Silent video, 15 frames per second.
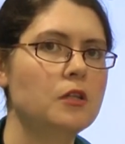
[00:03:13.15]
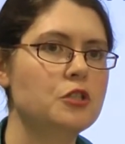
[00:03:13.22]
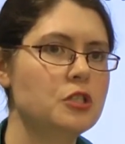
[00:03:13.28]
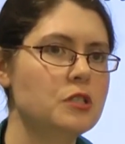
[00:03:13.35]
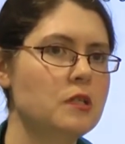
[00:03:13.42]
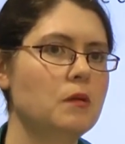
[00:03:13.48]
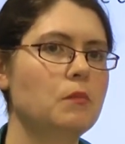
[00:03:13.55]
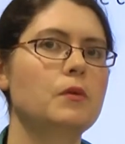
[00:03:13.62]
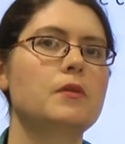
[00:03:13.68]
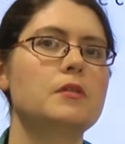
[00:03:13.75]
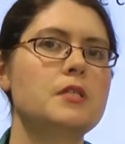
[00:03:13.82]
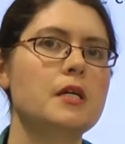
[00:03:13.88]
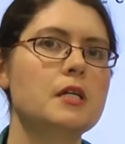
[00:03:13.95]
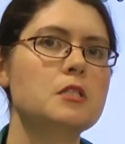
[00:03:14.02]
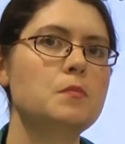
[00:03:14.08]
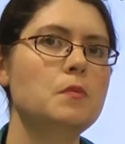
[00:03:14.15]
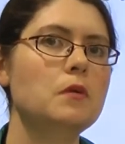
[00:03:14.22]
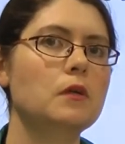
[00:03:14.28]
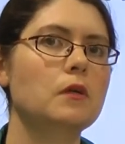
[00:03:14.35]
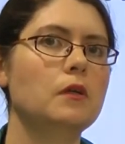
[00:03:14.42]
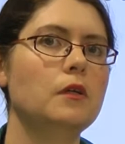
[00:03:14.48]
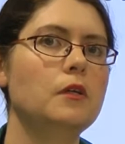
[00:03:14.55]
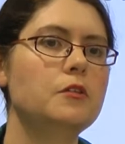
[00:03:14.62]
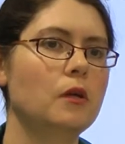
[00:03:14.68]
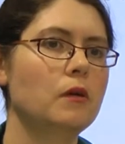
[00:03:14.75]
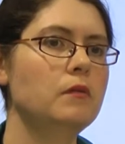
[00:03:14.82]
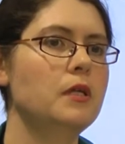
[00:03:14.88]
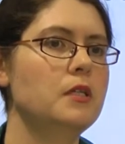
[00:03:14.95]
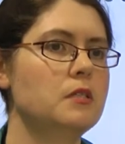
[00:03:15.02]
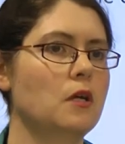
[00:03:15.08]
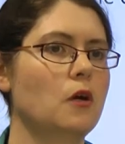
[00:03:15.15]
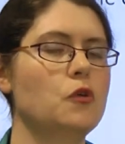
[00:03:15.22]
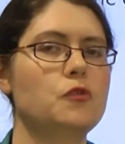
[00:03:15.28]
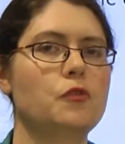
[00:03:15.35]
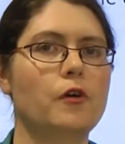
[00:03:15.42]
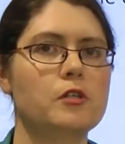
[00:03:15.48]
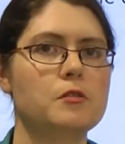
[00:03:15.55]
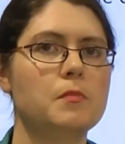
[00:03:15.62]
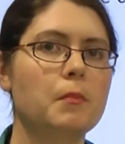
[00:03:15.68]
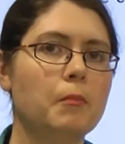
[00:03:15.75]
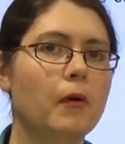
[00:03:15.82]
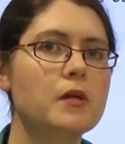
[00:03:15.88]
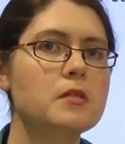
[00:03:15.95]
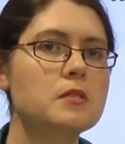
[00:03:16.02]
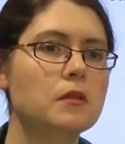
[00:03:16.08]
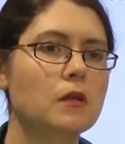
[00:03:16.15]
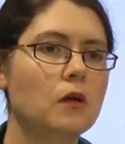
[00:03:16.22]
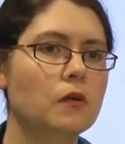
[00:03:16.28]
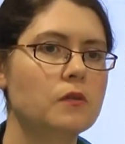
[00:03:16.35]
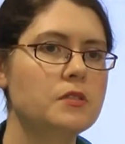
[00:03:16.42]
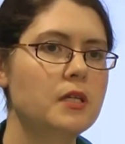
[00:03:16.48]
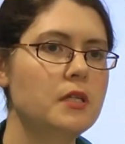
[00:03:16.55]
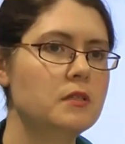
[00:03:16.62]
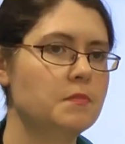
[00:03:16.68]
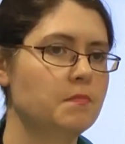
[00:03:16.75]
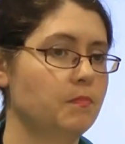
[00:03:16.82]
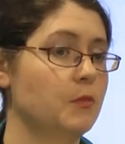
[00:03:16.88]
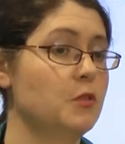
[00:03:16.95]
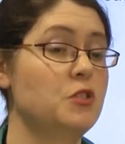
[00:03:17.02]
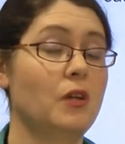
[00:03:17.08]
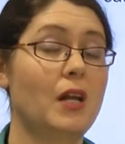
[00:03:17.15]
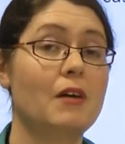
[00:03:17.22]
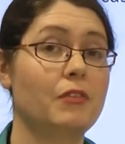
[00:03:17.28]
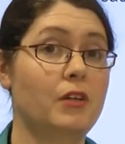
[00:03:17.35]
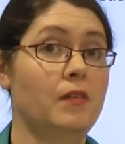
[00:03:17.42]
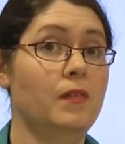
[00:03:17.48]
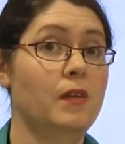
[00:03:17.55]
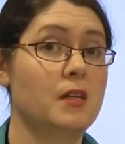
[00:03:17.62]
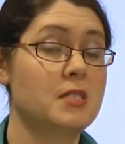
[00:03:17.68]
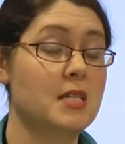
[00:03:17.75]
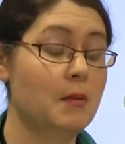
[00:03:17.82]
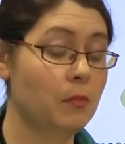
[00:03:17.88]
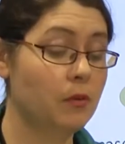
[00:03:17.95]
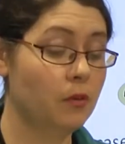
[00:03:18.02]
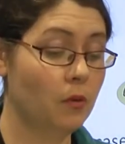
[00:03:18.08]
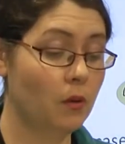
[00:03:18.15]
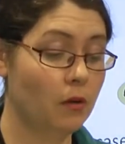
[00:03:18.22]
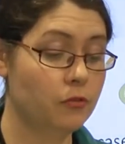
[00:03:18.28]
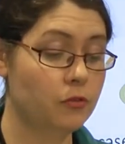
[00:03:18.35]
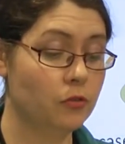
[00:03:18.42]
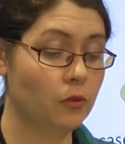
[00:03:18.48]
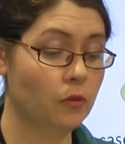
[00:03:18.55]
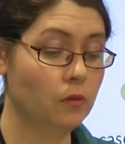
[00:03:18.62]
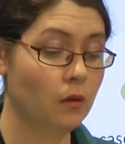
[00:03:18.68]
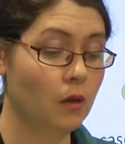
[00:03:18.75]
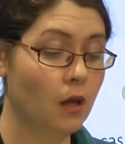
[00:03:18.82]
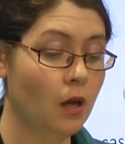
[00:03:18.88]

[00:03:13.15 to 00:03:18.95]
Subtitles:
Just like with the textbook, you don't need to go as far as memorising the content, because you'll have it in the exam with you after all,